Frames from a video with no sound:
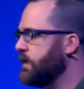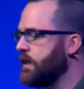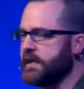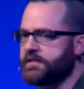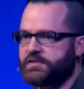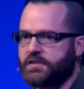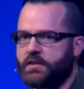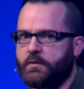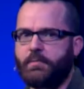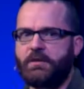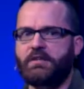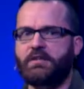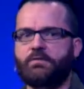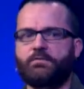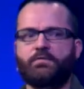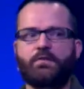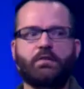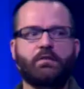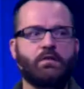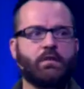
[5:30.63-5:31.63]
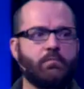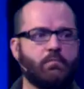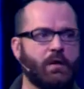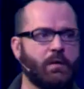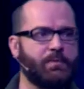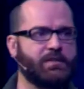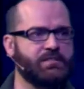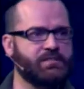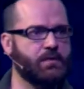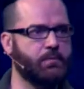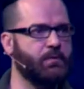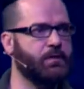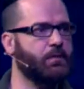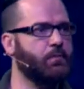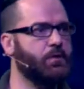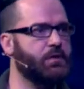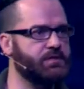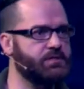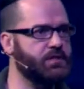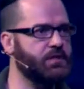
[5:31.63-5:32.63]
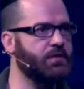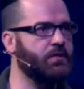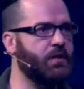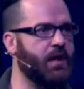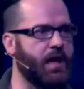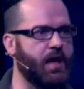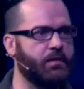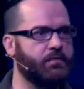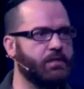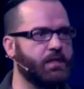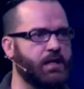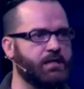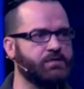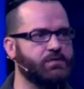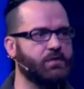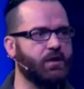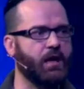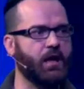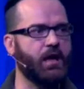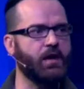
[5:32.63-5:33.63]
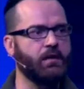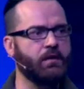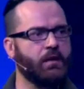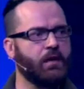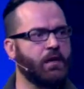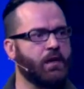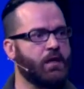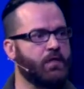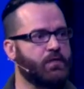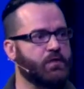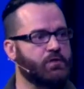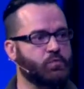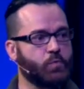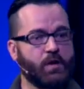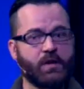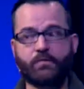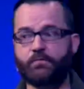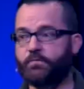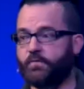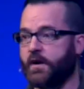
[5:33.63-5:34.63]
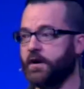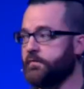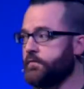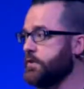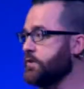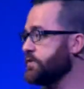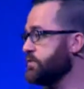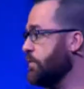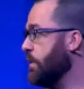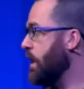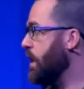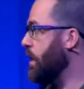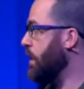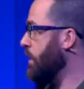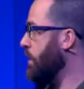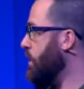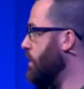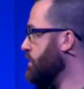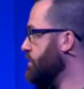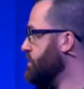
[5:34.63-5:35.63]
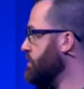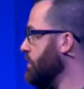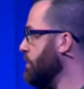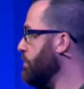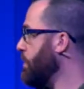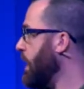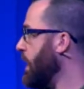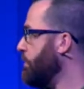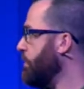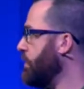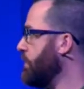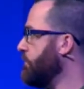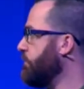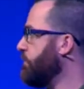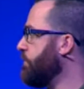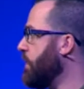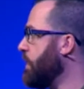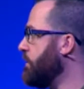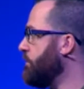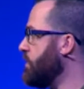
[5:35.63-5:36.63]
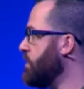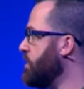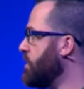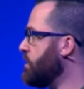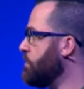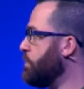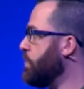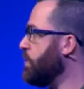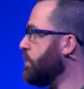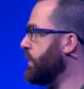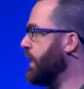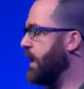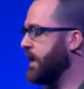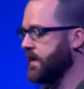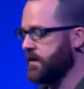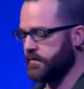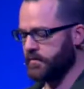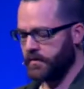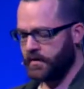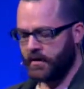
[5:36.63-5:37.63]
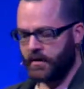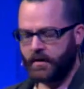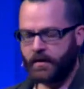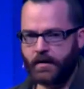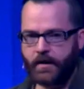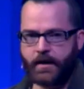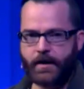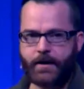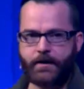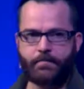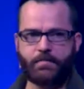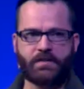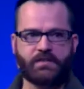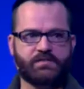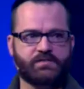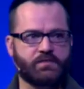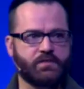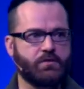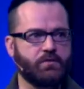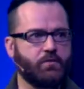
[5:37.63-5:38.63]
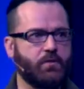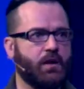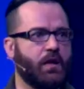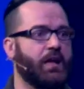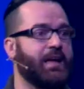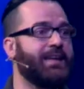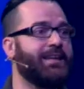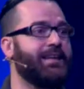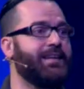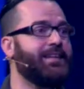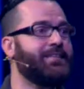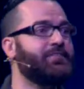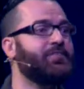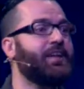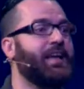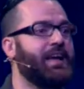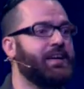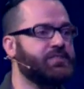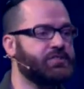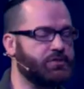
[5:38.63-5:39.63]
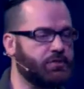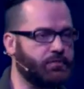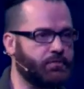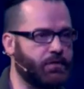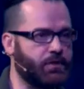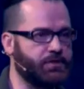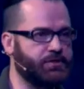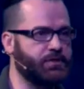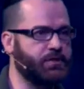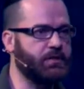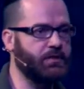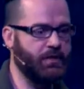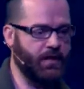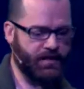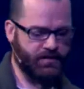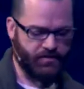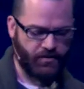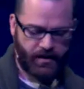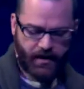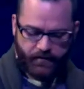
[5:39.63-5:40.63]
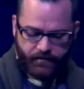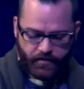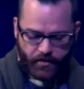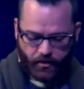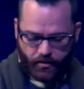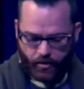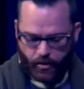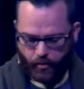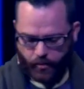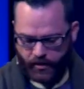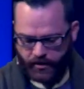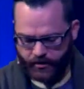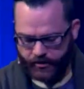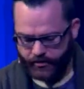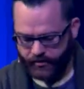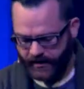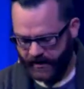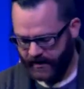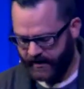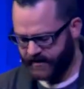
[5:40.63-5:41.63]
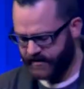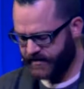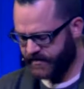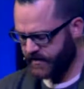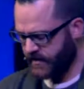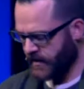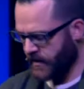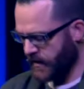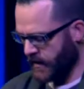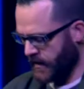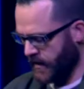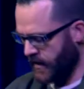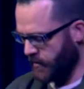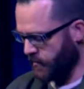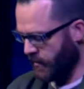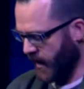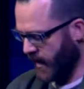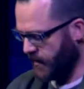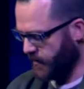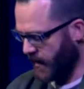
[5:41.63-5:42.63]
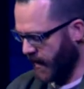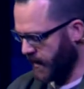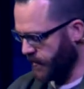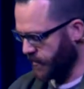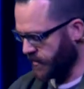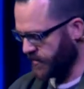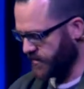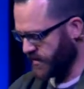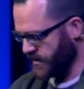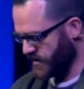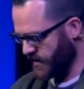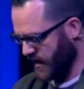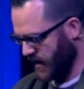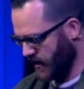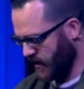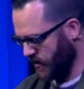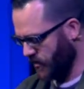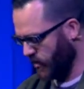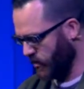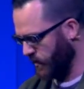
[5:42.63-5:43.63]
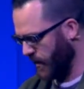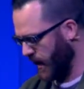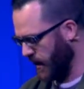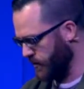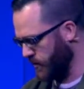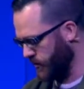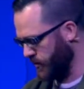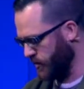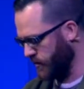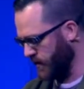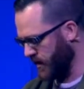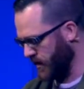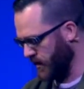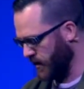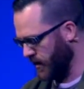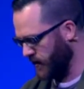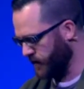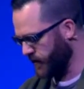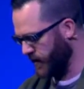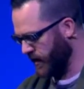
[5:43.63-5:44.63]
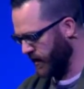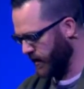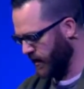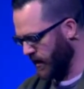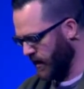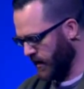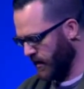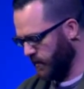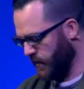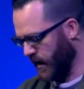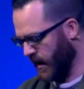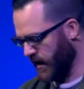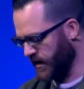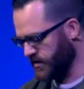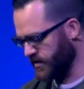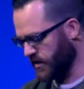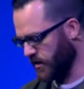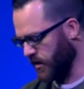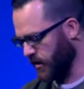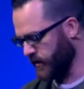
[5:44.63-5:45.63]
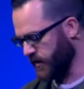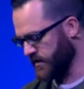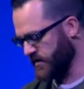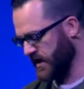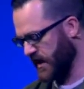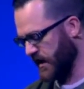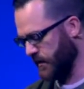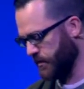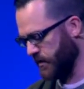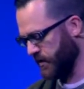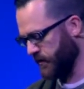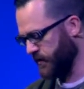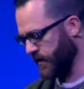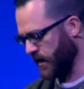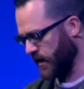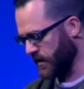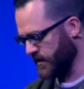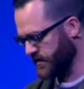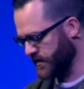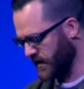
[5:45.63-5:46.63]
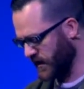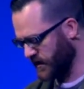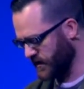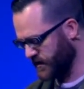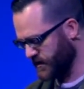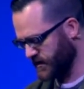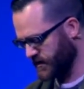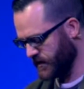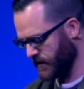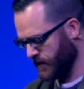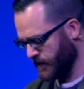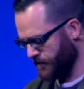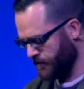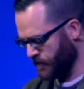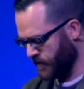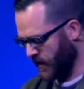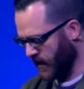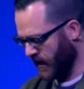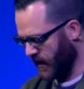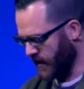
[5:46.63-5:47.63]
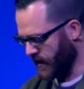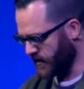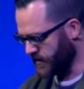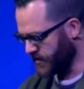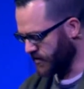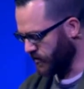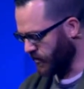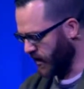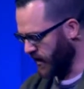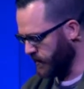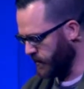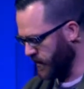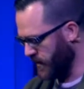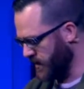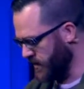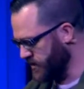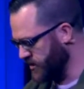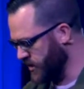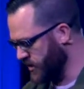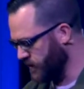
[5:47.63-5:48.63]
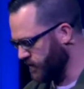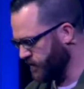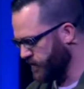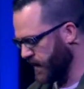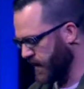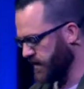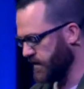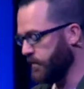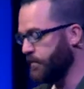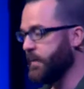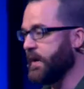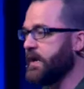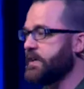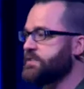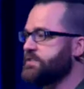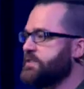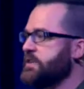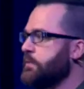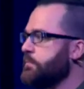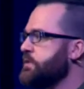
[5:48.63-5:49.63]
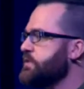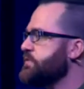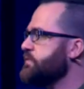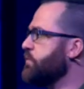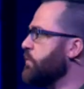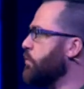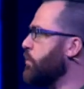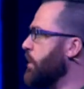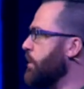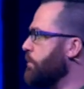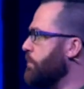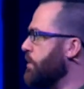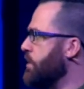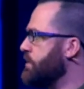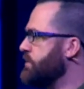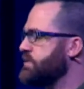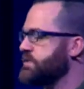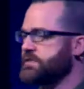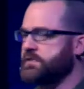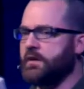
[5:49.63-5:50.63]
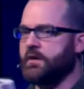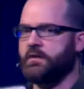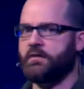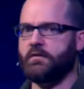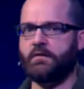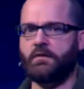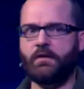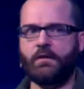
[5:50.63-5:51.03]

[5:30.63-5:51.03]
That's going to be different than maybe some of the ones that you have, and that's okay. There's one in front of you as well, also a Bible in front of you. You can pull that out. Um, it's the New International Version, and that's okay. If you don't know where Luke is, in my Bible, just like in your Bible, there'll be a lovely page called the Table of Contents. And it's great because you can find the page numbers for where books start.